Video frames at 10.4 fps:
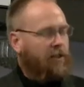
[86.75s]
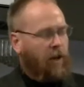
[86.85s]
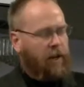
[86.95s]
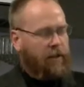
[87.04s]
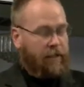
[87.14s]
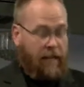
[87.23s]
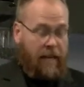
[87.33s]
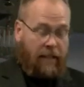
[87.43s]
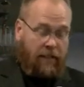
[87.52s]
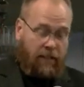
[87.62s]
sorry, Chris.
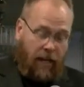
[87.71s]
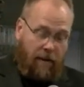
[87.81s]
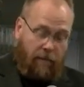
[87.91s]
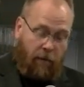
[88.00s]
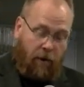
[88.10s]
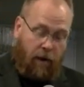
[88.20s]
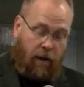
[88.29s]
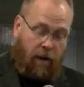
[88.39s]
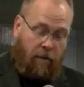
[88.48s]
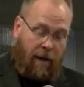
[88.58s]
It's a shame for
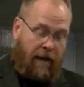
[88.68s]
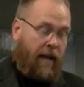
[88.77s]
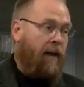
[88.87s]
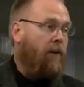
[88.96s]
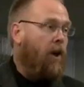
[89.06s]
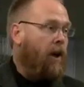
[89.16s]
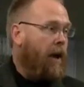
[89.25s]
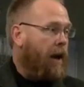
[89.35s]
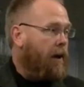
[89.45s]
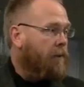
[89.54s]
uh, a man to have long
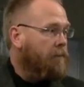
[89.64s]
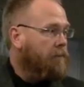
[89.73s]
hair.